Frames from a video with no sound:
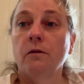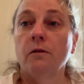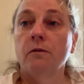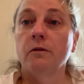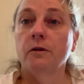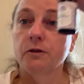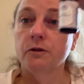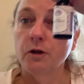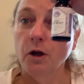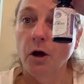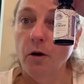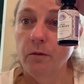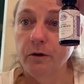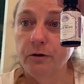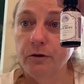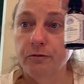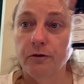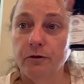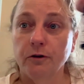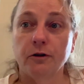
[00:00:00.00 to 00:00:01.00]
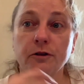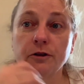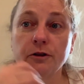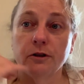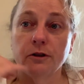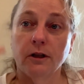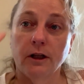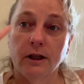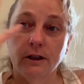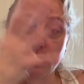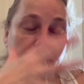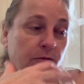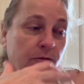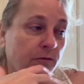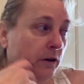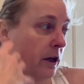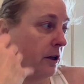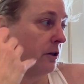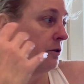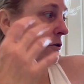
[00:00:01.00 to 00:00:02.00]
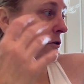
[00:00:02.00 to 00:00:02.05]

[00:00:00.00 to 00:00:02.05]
the toner first, let your face